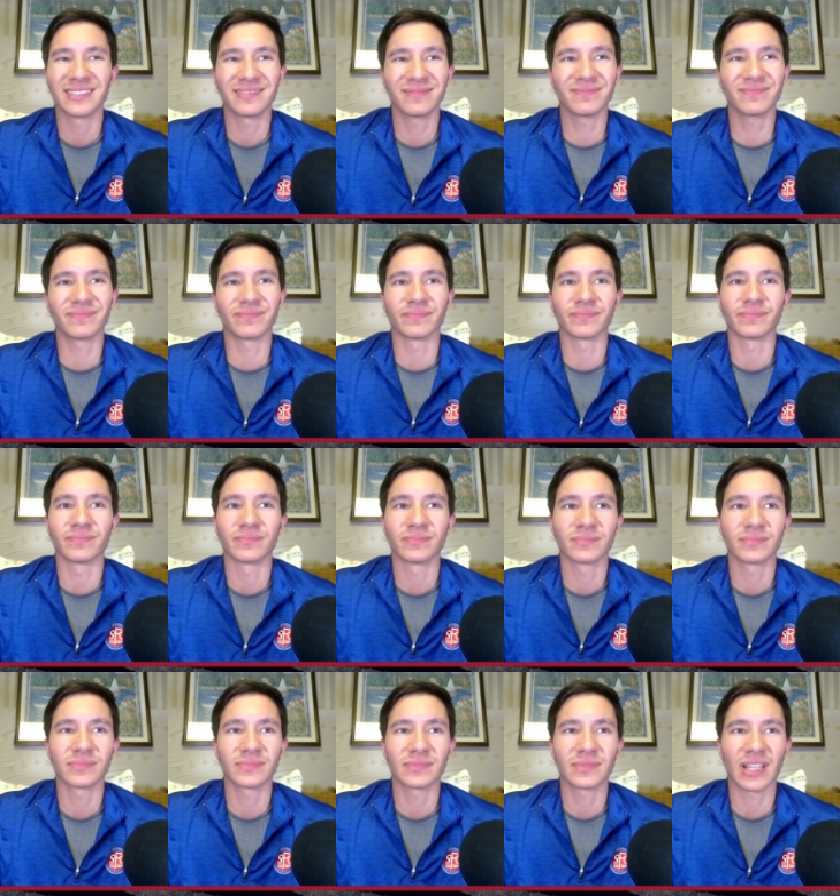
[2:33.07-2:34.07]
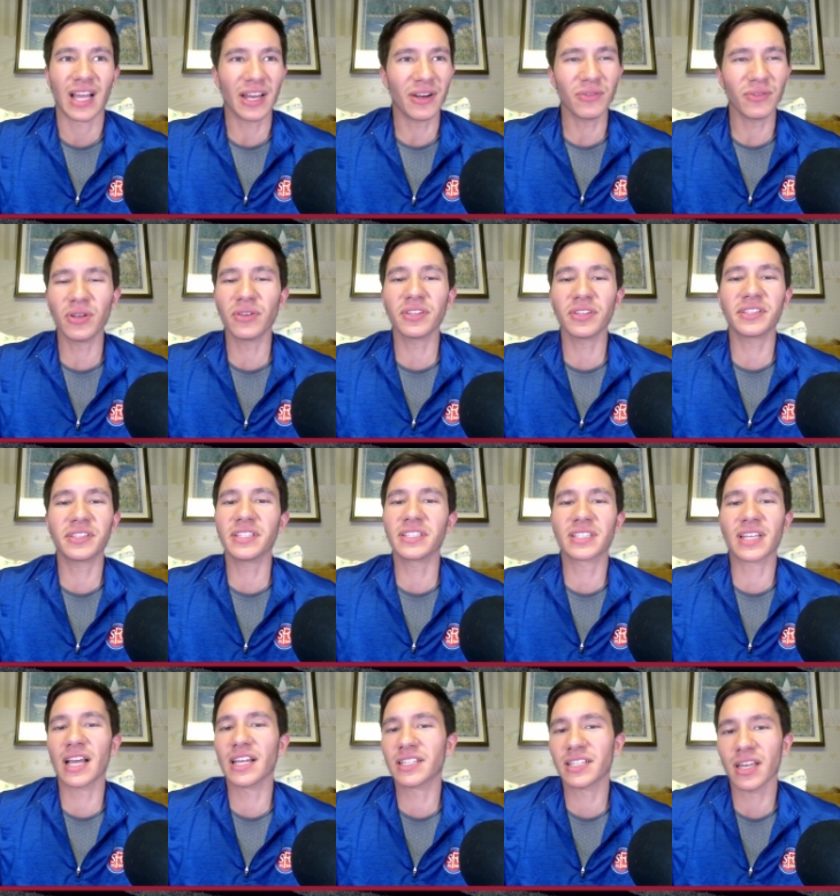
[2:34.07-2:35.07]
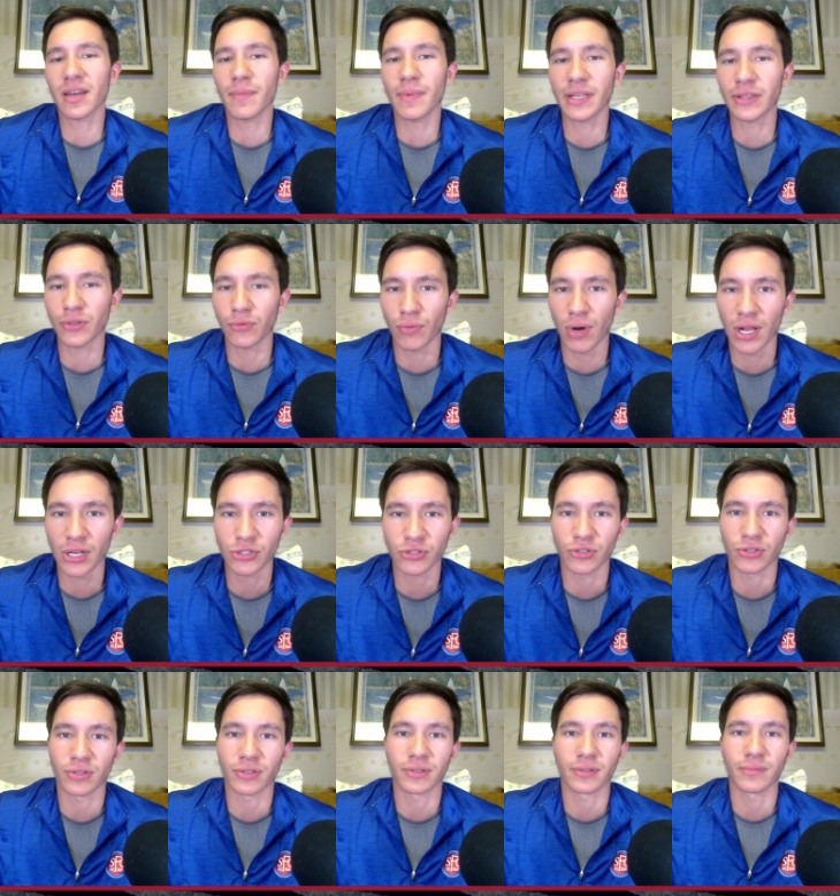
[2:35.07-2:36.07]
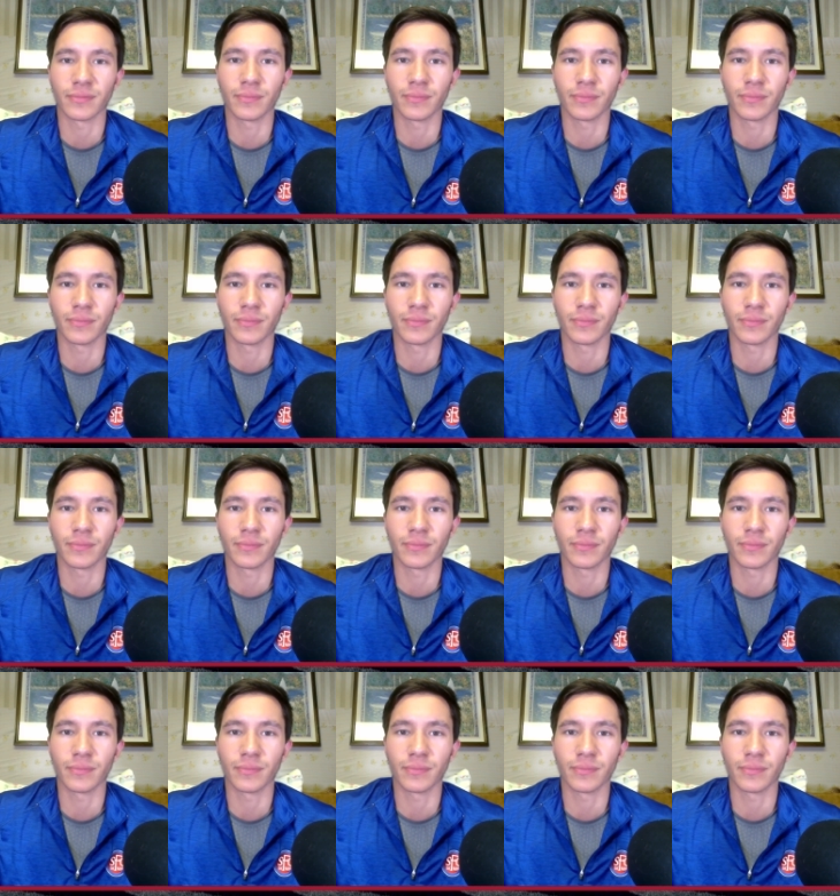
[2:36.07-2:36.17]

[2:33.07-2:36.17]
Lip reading: I don't know that this guy's going to make the roster,